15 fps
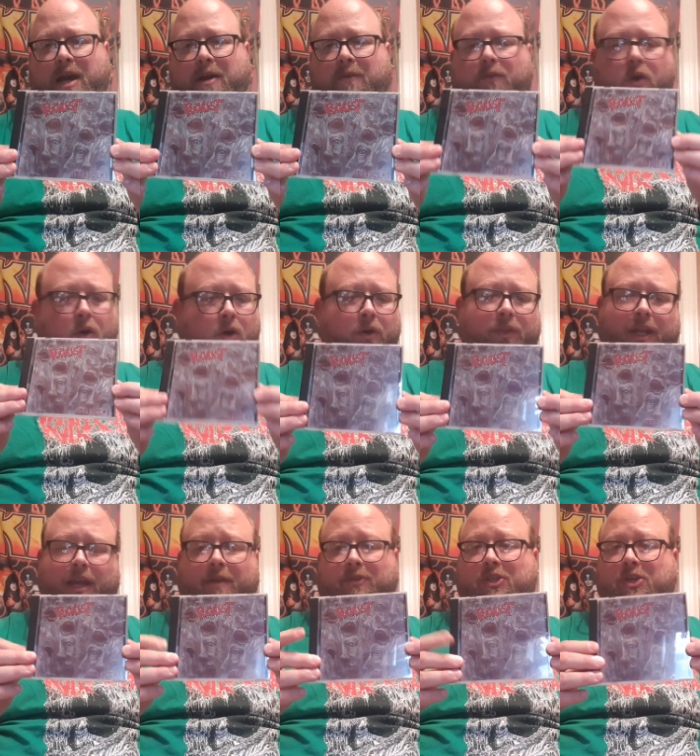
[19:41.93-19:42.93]
out of all
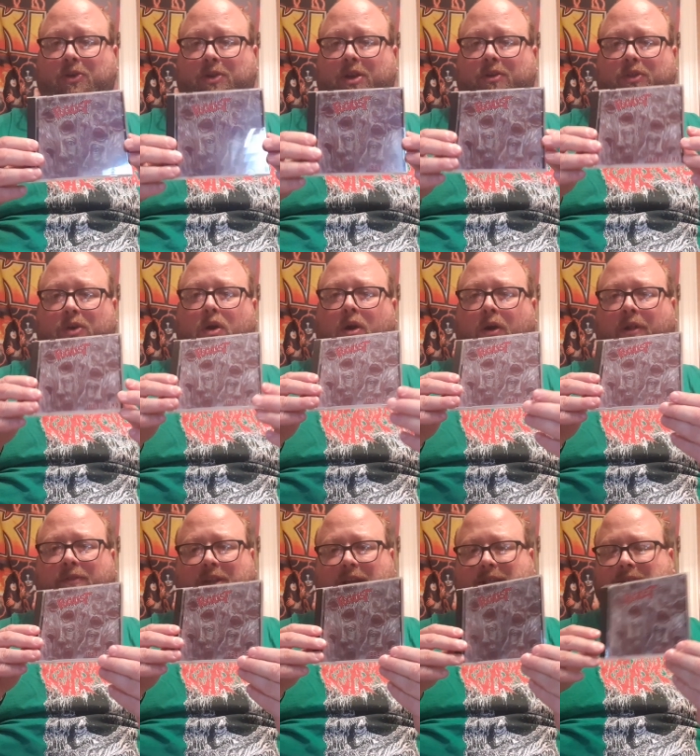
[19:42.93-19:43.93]
that I've shown here, though
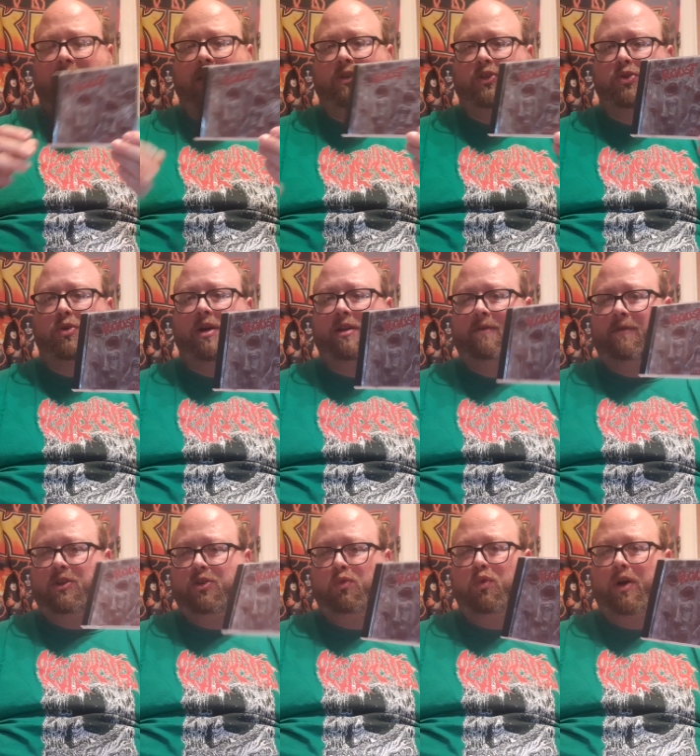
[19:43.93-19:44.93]
all these I enjoyed
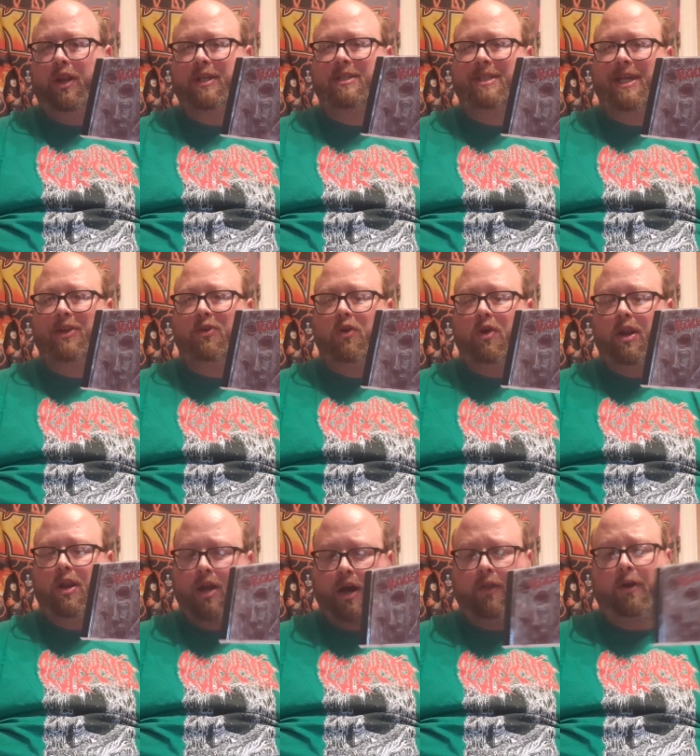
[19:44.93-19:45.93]
to one extent or
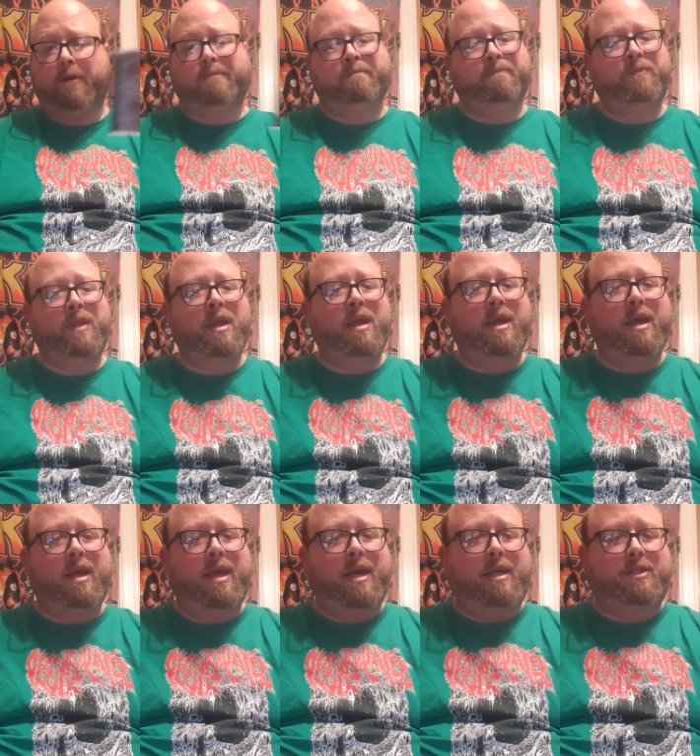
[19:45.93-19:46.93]
another.
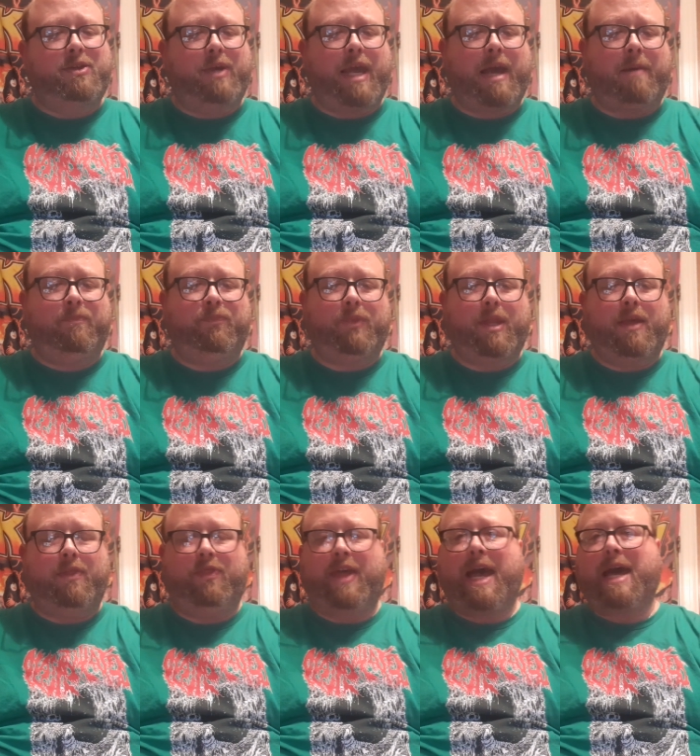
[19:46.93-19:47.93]
So yeah,
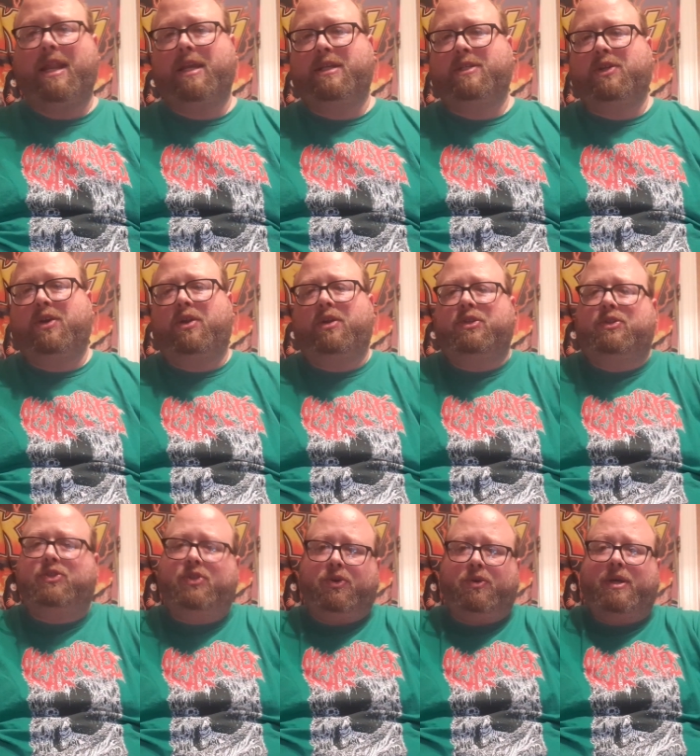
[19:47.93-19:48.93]
that is going to
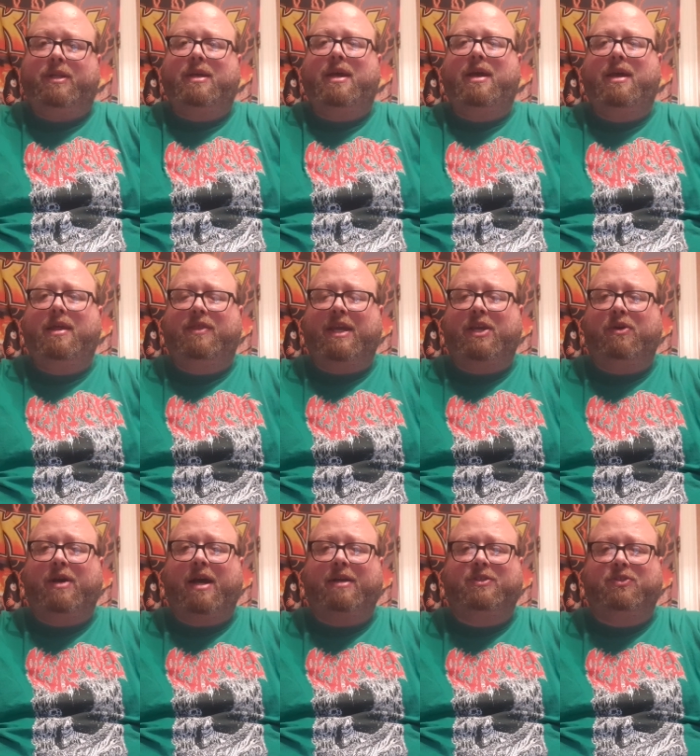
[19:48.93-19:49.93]
do it. Thank you
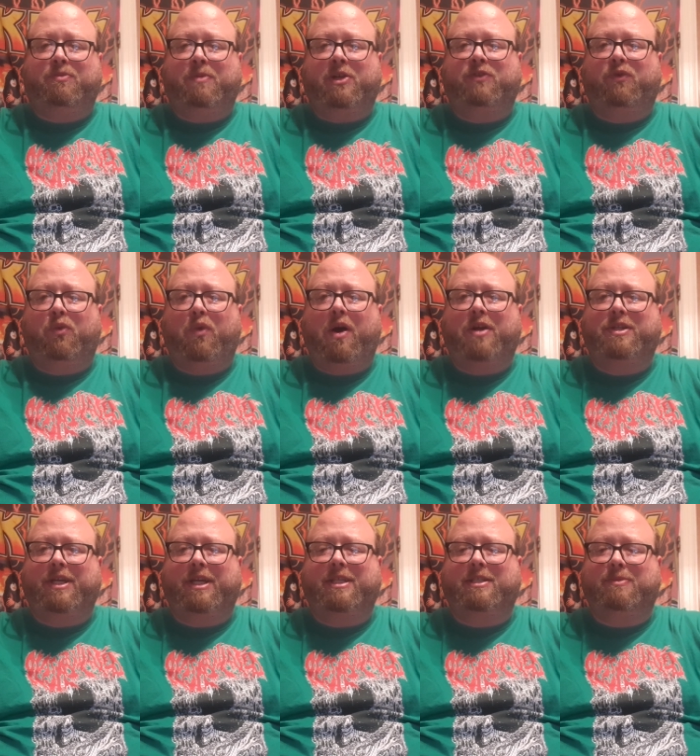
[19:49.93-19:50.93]
guys so much for
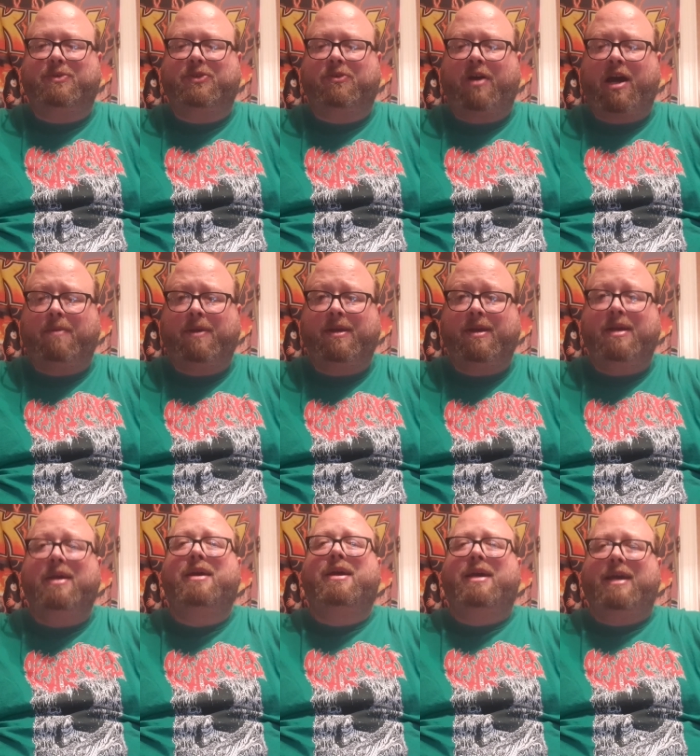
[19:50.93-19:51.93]
watching and subscribing.
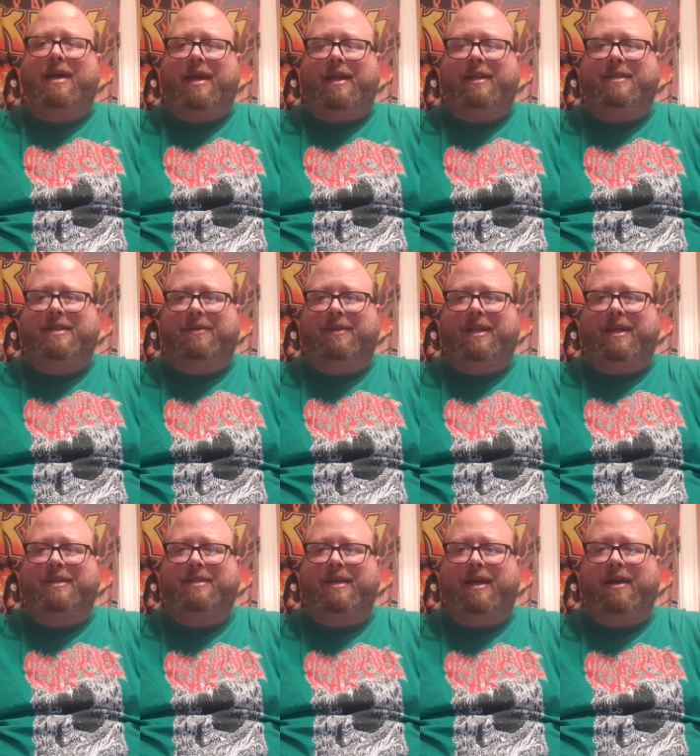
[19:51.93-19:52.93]
And until
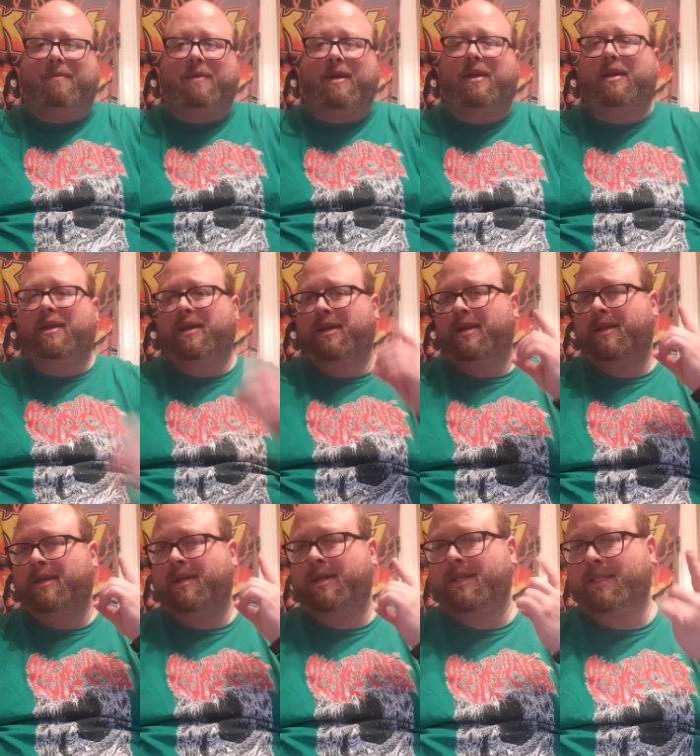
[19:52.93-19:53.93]
next time,
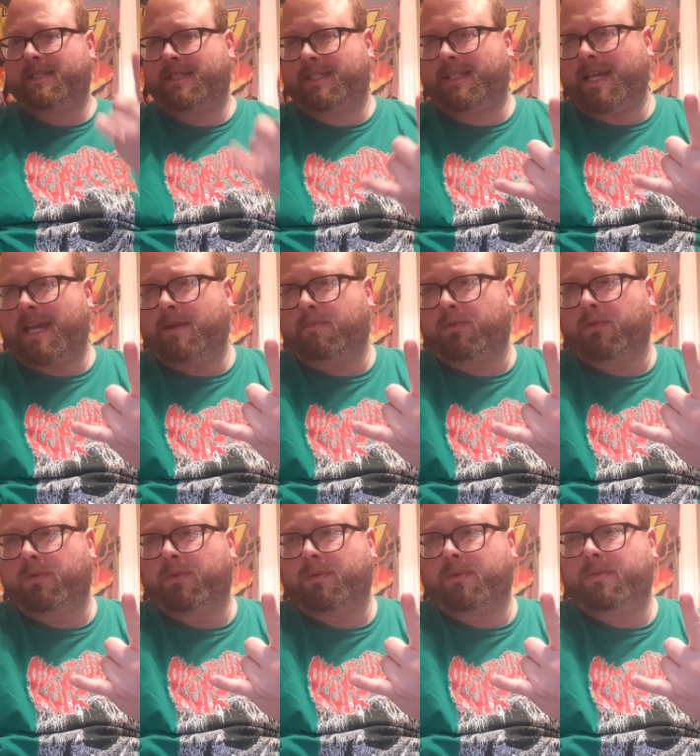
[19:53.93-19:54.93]
stay
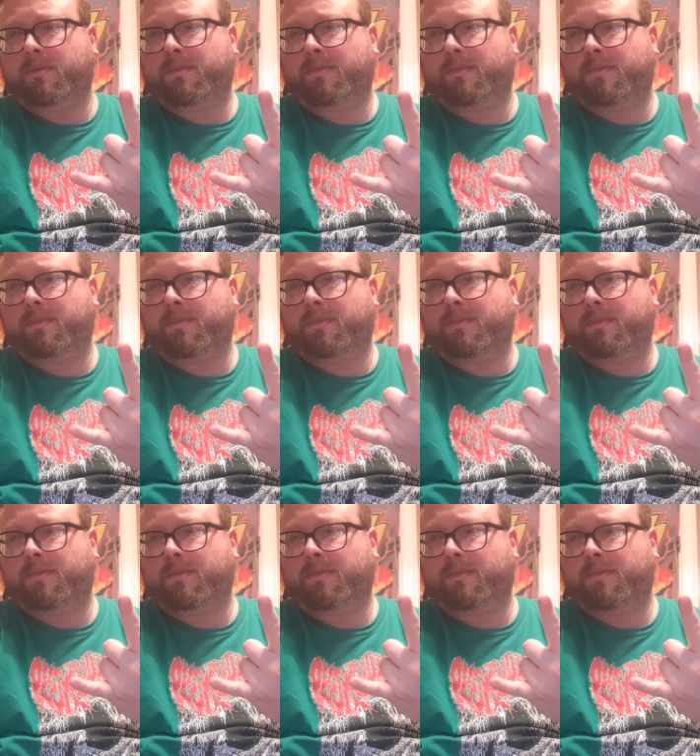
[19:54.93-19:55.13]
brutal.